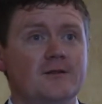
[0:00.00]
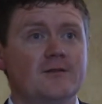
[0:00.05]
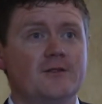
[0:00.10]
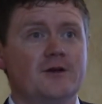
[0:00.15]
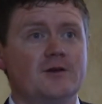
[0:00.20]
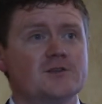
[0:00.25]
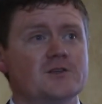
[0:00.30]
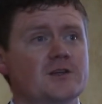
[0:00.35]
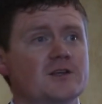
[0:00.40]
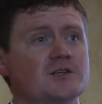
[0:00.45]

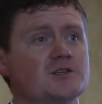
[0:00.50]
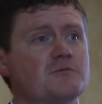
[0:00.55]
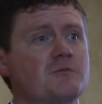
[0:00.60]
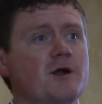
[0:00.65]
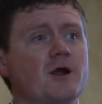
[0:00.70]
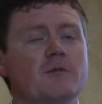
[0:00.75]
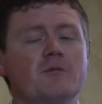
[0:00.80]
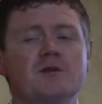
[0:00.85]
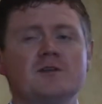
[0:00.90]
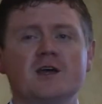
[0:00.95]
There's an
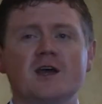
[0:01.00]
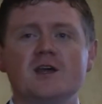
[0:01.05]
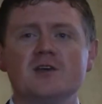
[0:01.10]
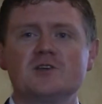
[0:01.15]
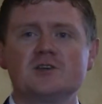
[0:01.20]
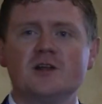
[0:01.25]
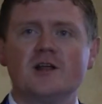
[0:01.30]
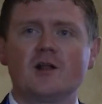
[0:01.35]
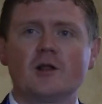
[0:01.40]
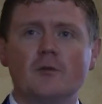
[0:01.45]

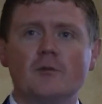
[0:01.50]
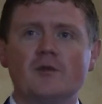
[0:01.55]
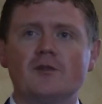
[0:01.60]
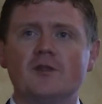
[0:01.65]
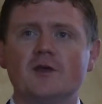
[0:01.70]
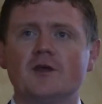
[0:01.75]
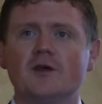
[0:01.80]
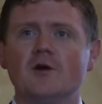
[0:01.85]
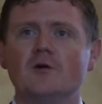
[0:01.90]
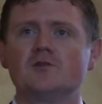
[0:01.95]
experimentation element
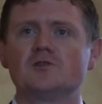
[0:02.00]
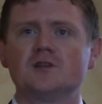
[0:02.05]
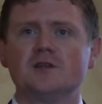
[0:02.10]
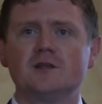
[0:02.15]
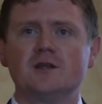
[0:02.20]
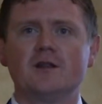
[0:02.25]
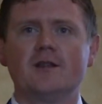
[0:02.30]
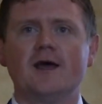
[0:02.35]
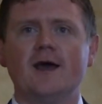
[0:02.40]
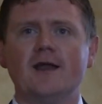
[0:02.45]
that goes
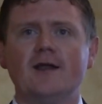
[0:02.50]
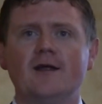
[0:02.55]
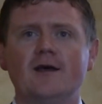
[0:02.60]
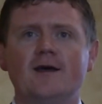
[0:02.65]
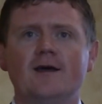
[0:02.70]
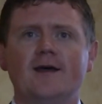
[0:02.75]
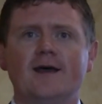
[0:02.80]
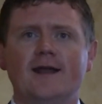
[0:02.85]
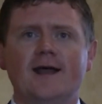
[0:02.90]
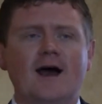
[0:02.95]
into that.
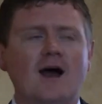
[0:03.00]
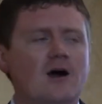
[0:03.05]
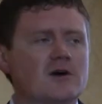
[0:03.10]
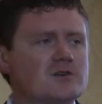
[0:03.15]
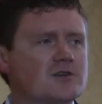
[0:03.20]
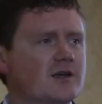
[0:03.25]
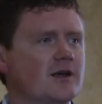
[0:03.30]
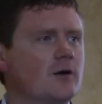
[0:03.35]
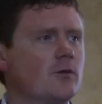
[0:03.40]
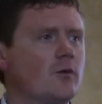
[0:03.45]
And how
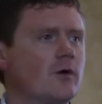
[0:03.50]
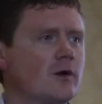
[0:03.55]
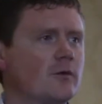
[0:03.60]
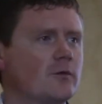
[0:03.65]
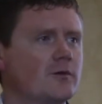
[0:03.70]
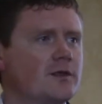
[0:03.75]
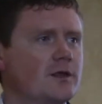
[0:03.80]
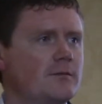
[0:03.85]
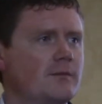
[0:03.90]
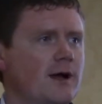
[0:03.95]
is it going to
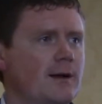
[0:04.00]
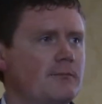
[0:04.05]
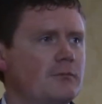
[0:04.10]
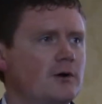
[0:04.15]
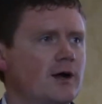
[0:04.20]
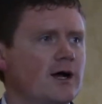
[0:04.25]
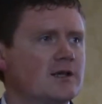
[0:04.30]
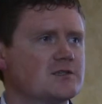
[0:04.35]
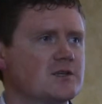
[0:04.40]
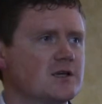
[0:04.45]
work within my
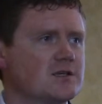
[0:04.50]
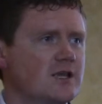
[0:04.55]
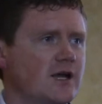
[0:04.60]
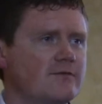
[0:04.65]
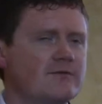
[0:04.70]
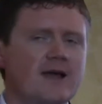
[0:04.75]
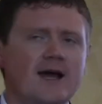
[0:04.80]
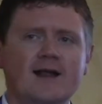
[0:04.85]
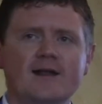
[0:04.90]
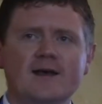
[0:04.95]
process?
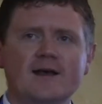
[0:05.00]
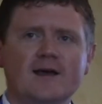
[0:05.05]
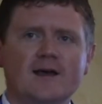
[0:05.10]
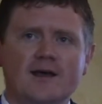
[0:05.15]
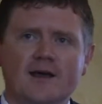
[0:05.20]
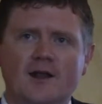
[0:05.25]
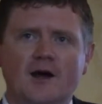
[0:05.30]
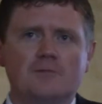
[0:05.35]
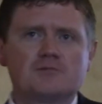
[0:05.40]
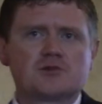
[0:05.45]
I've got
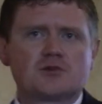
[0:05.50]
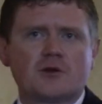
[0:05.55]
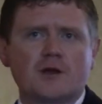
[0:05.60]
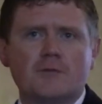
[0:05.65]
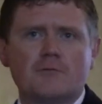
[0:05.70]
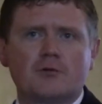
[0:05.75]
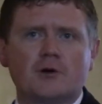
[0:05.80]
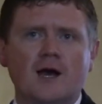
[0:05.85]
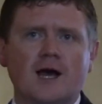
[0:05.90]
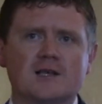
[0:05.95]
an
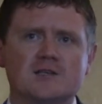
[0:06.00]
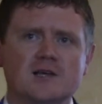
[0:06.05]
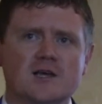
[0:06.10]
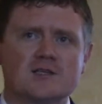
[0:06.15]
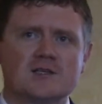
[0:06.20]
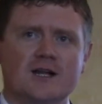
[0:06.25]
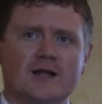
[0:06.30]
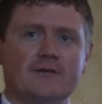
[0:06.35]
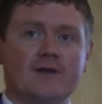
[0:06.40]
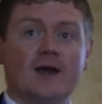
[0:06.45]
upstream
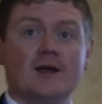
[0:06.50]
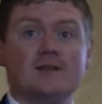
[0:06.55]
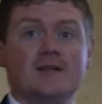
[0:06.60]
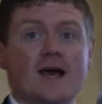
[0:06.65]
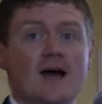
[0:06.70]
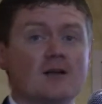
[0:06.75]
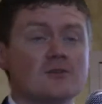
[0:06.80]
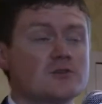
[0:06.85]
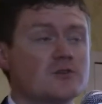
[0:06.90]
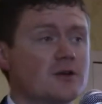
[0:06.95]
process and I've got a
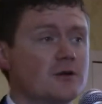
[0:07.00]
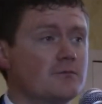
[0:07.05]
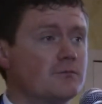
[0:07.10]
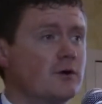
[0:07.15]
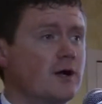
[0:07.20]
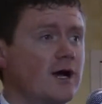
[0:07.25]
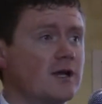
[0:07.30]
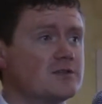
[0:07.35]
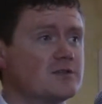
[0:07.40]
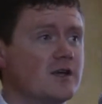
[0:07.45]
downstream
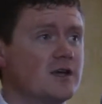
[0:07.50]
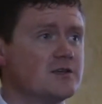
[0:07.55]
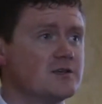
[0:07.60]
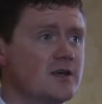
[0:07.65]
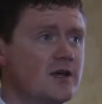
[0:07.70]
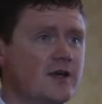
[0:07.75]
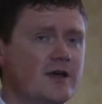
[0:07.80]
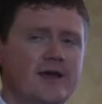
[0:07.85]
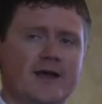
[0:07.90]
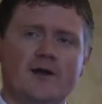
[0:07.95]
process.
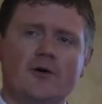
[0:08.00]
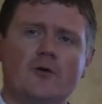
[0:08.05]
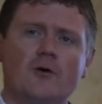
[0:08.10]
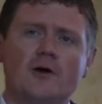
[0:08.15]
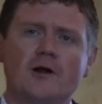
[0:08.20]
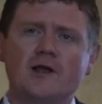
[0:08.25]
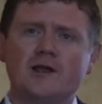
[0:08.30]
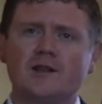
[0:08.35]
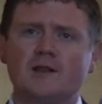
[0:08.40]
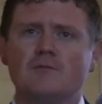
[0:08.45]
In
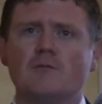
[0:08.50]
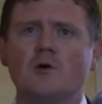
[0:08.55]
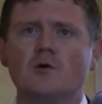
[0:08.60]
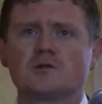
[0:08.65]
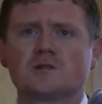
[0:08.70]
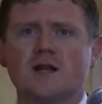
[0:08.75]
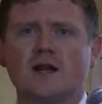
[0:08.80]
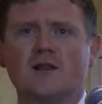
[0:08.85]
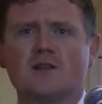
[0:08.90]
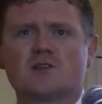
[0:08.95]
order to get the
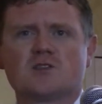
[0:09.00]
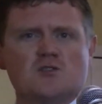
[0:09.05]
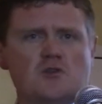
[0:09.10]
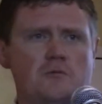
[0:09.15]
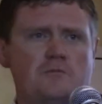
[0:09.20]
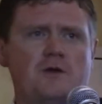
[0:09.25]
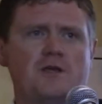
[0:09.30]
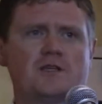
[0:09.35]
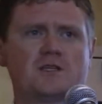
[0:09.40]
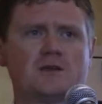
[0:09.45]
most out of this
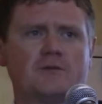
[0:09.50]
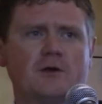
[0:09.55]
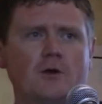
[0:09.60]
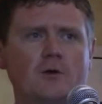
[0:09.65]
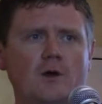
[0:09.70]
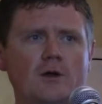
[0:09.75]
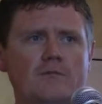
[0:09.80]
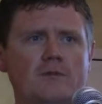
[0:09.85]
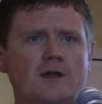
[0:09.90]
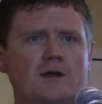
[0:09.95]
new piece of
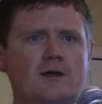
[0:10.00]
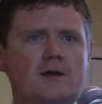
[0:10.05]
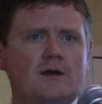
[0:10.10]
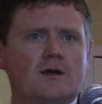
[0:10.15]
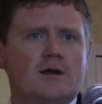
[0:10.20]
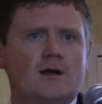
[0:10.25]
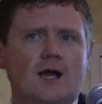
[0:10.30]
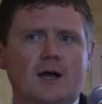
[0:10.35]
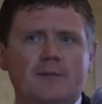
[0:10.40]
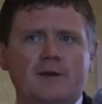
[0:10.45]
equipment,
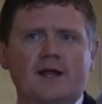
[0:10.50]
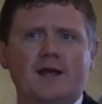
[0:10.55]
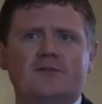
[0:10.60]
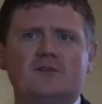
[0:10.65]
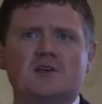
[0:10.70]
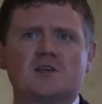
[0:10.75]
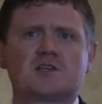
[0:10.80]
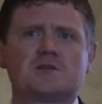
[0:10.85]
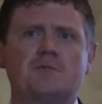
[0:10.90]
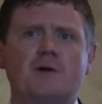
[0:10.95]
I'm going to have
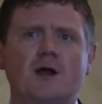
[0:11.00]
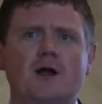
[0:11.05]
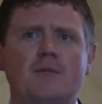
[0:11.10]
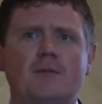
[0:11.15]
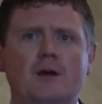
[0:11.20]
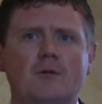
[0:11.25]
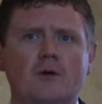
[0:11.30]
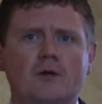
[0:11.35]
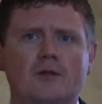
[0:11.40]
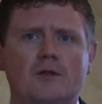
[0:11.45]
to
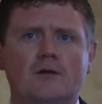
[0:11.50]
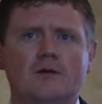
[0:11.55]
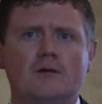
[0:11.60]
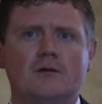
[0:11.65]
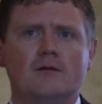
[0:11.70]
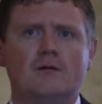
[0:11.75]
experiment with it.